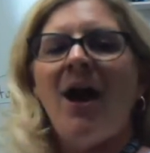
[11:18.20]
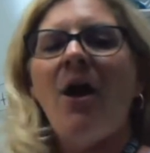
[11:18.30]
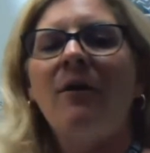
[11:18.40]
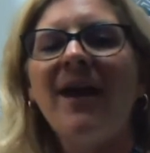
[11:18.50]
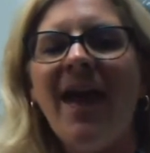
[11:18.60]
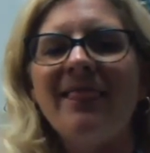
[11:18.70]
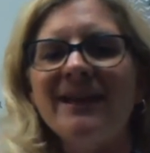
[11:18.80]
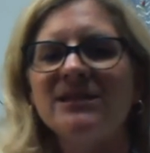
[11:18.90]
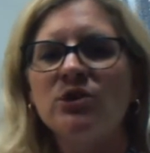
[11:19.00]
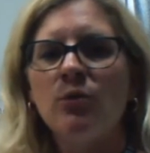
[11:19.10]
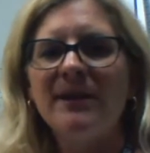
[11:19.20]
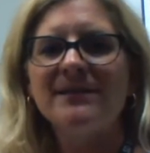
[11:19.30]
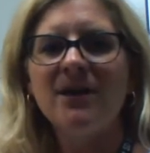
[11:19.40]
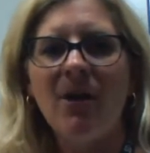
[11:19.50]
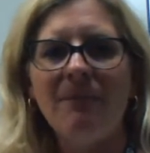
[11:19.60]
Okay, let's
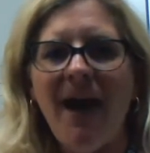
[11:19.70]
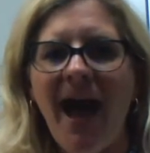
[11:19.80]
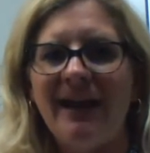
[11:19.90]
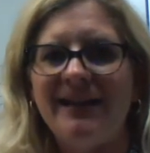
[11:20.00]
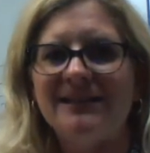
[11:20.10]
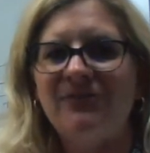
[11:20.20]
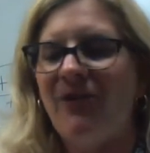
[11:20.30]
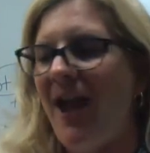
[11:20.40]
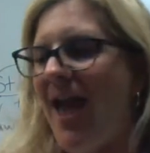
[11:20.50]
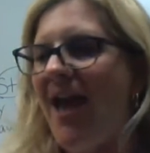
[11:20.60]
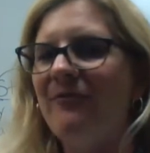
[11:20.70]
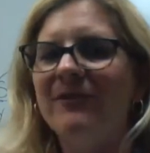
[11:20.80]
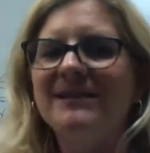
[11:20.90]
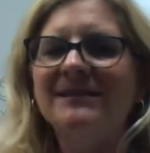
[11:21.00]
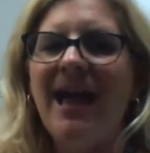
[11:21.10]
twist our bodies for
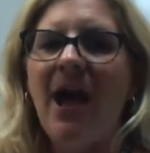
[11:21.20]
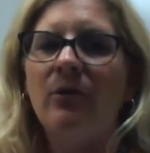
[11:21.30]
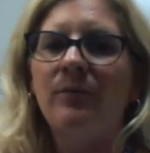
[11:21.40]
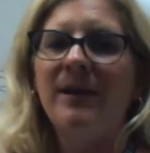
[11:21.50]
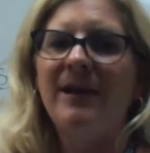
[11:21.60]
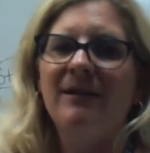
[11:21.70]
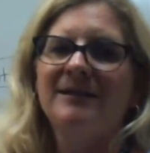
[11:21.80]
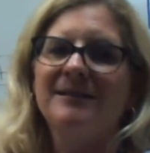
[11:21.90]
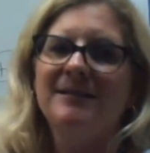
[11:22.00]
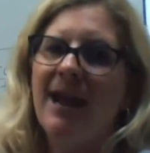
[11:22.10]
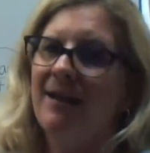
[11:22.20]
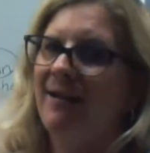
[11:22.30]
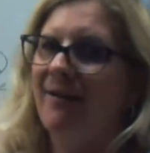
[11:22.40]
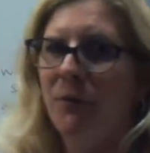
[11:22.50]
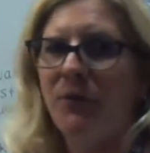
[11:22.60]
every sound we hear in
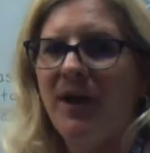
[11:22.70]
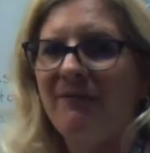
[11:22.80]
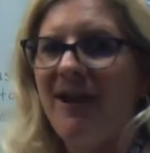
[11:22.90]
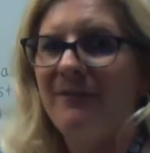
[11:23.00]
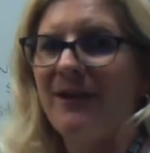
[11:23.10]
standing. Ooh, get ready.